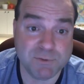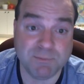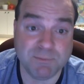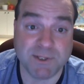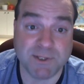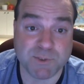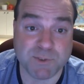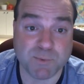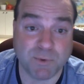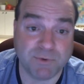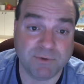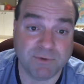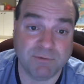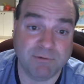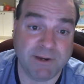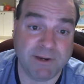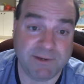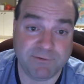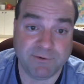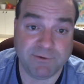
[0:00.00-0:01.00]
months worth of
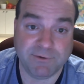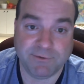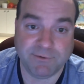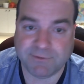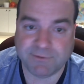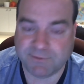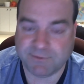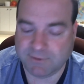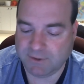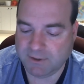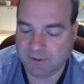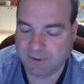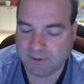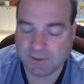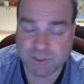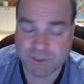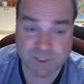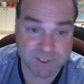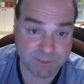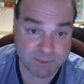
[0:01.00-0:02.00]
razors,
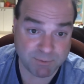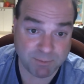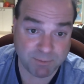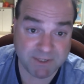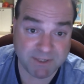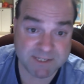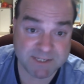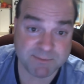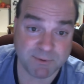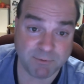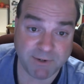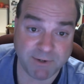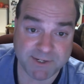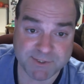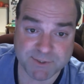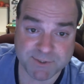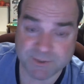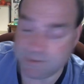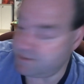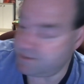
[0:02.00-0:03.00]
just the replacement
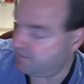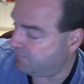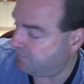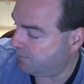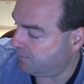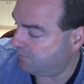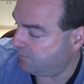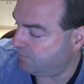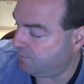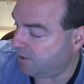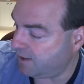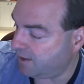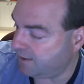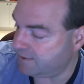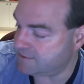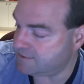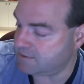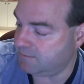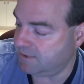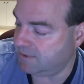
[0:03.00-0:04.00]
razors, if I was buying
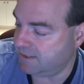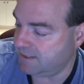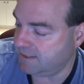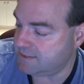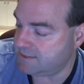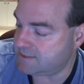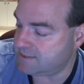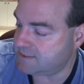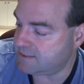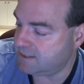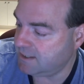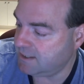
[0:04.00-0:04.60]
some of these